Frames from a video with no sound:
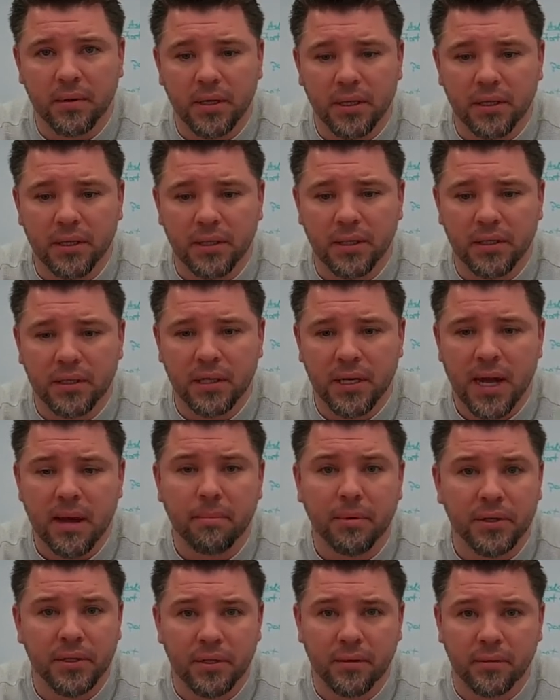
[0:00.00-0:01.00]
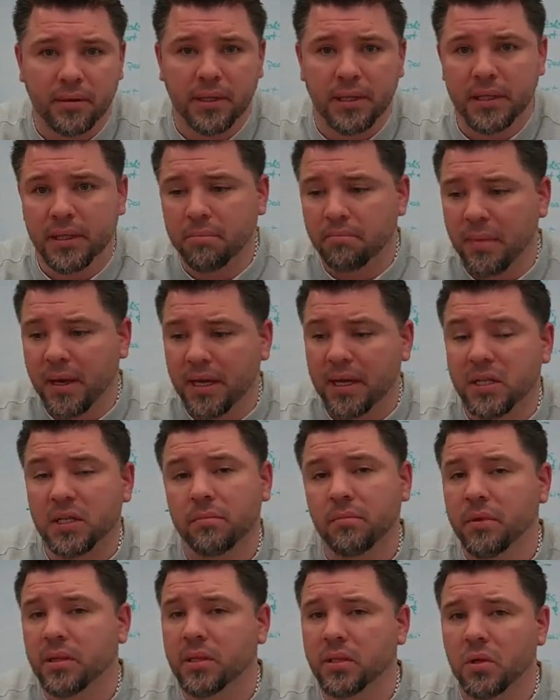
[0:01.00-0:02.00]
It's an opportunity to make
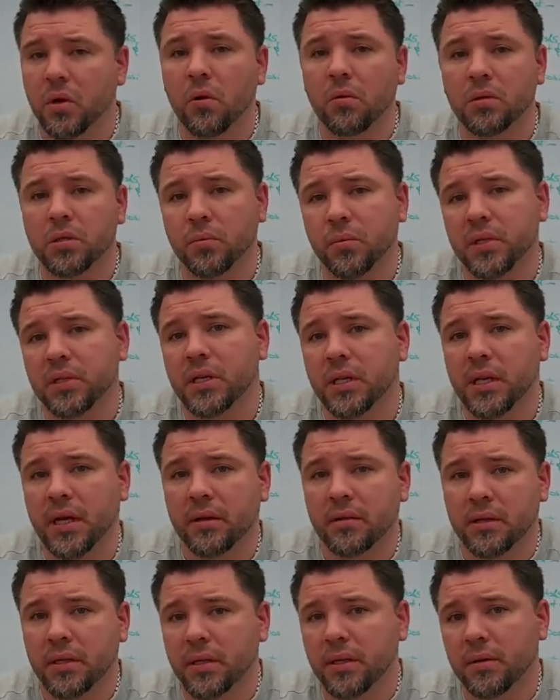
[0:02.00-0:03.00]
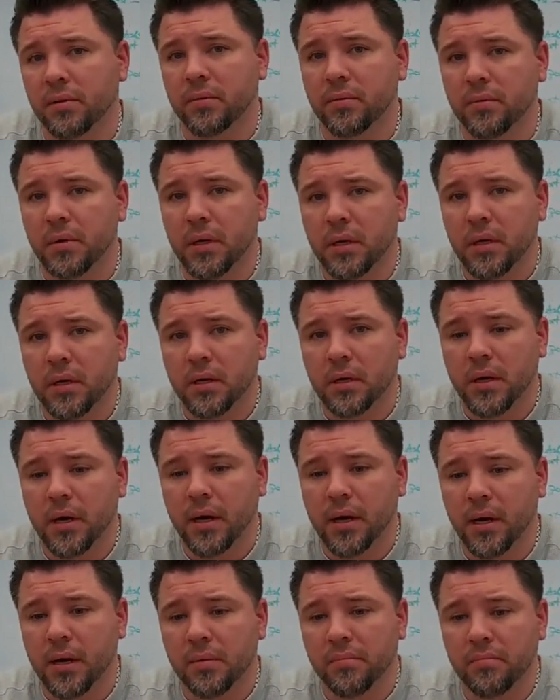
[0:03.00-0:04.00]
some of these goals that we set out to do
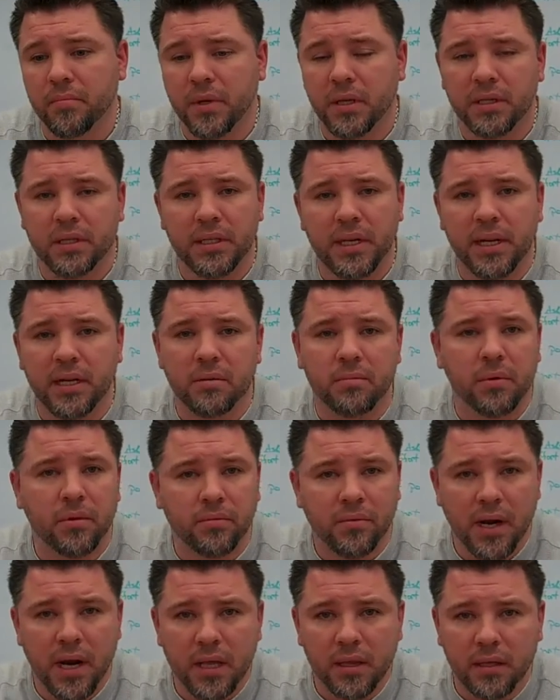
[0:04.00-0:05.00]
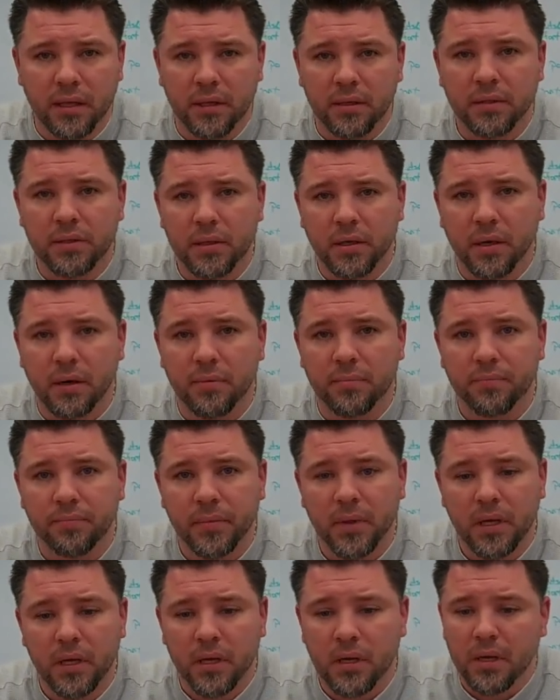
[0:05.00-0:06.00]
an attainable reality. So
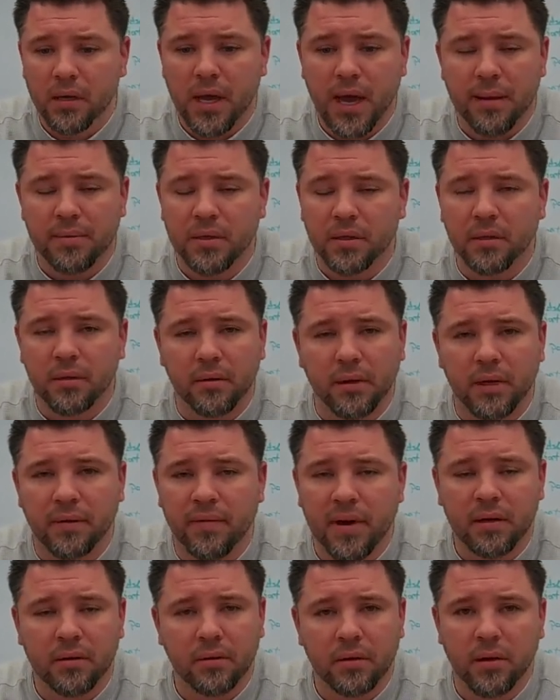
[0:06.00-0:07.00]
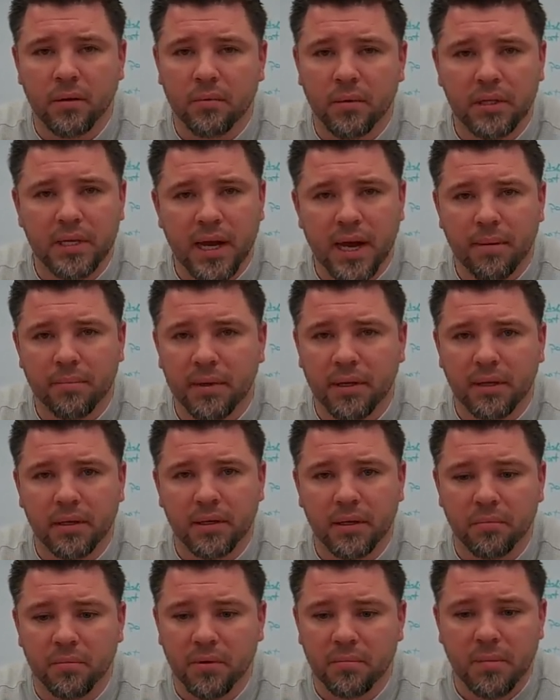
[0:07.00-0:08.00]
absolutely, if I don't know what's
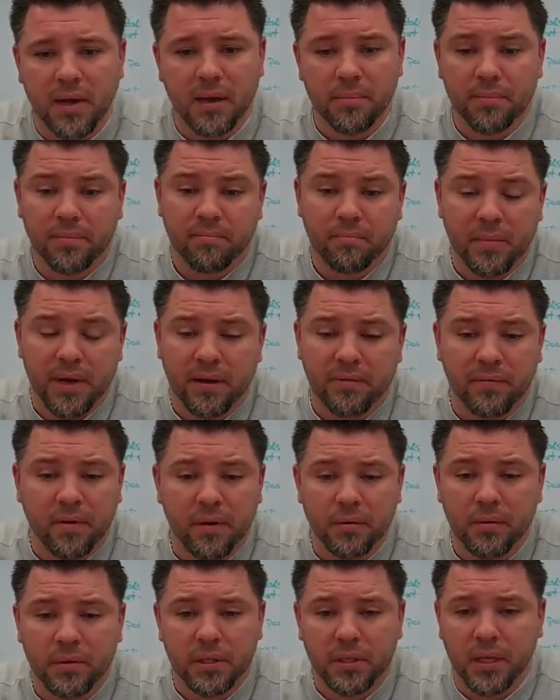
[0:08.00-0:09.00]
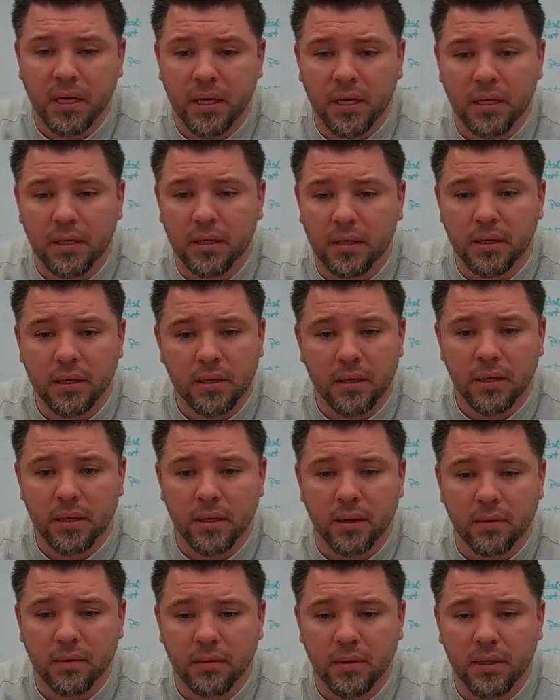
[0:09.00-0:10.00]
happening with my folks, then
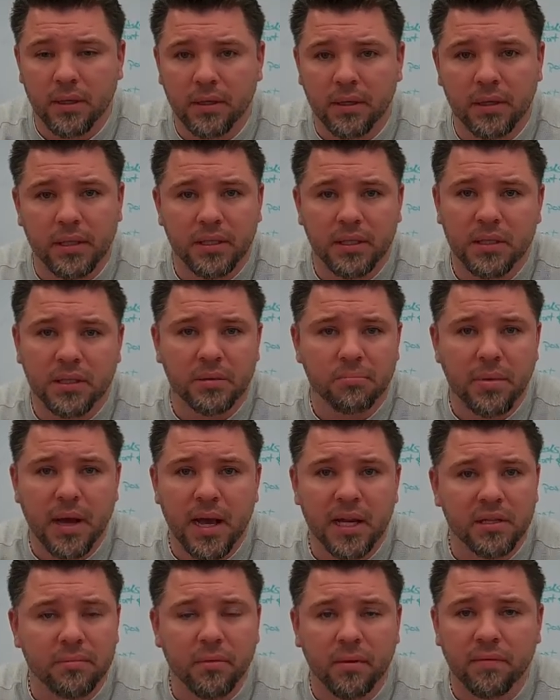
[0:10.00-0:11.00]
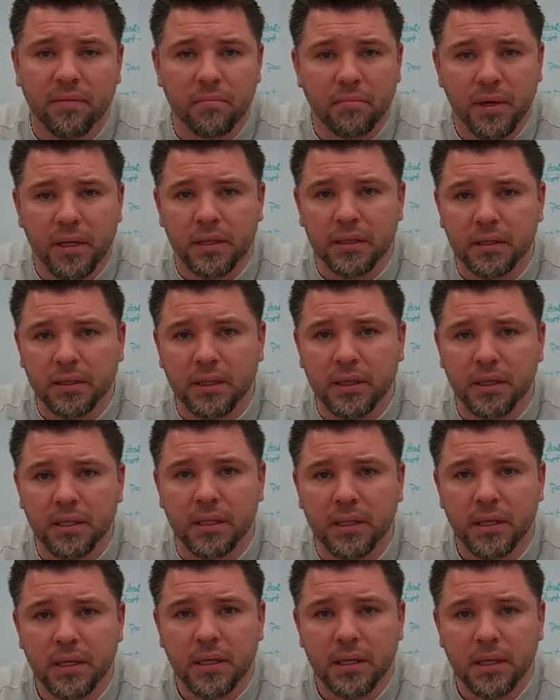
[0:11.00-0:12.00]
it's impossible for me to
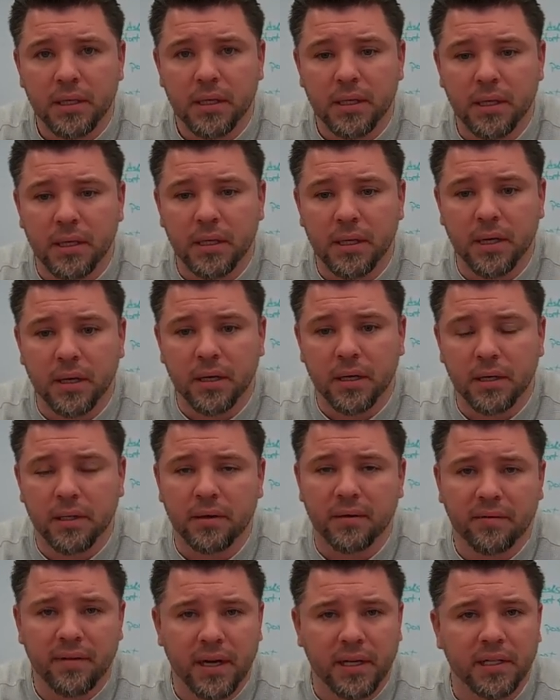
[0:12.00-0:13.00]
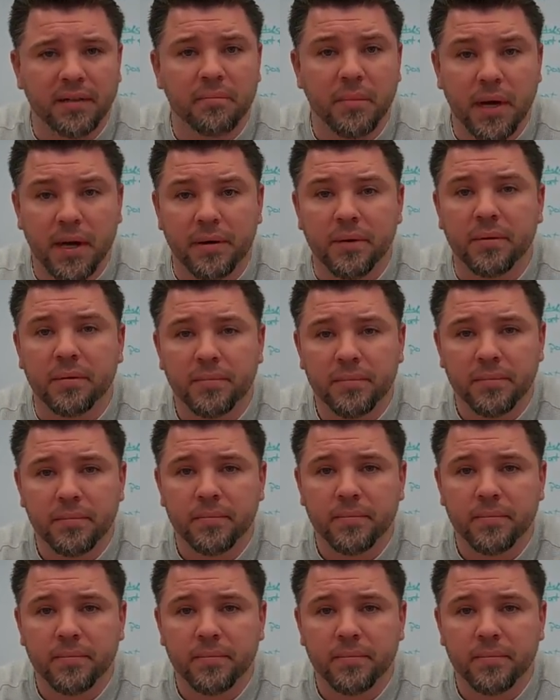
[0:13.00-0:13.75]
lead in an effective manner.